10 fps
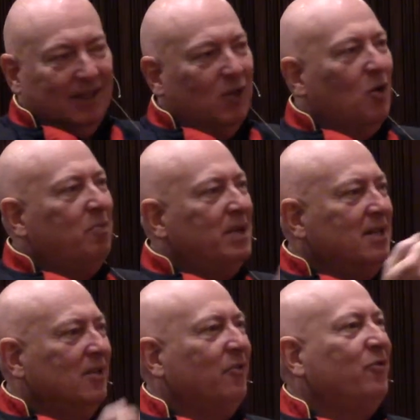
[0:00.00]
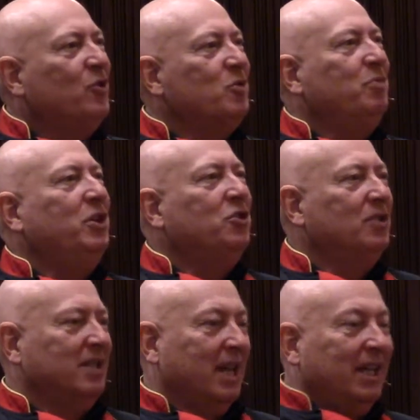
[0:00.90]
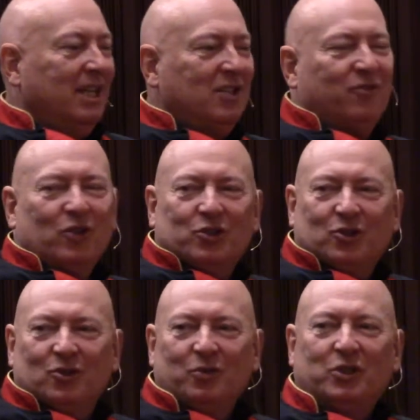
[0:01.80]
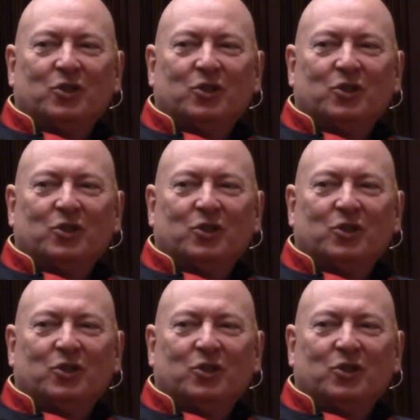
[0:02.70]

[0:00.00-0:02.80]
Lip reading: You open, first picture is his photo with